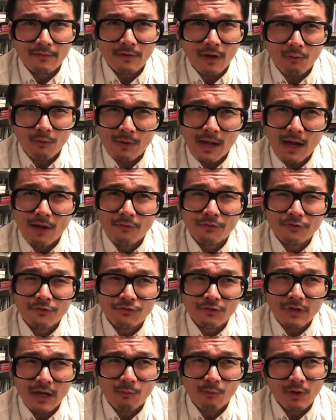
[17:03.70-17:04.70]
around
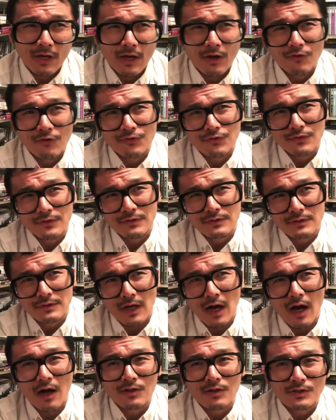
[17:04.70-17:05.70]
this time when I was in
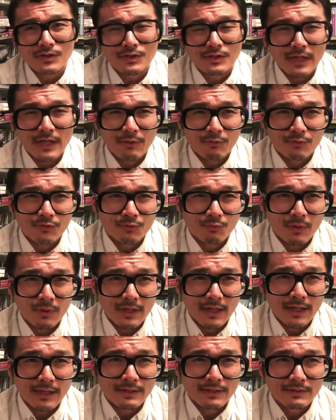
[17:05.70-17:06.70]
college, that was
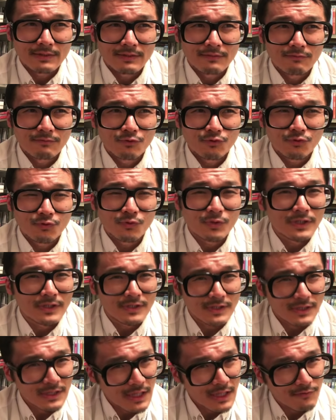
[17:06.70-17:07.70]
when I truly
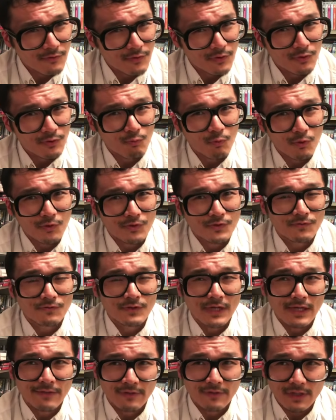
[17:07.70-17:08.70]
discovered the works
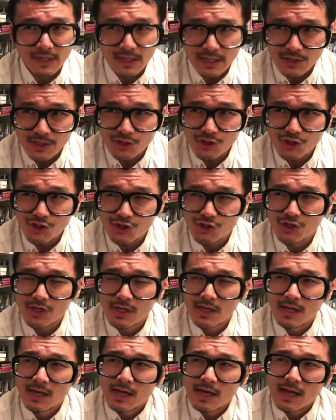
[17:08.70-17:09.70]
of David Lynch
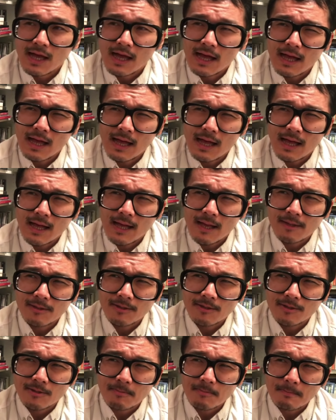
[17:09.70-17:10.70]

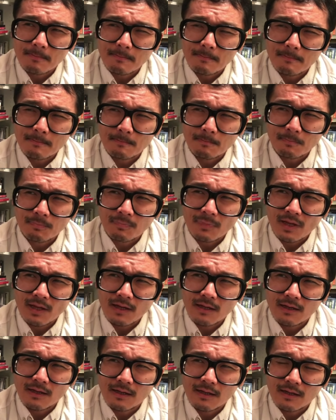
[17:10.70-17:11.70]
and
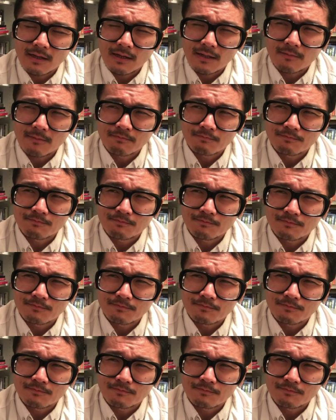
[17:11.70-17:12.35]
um,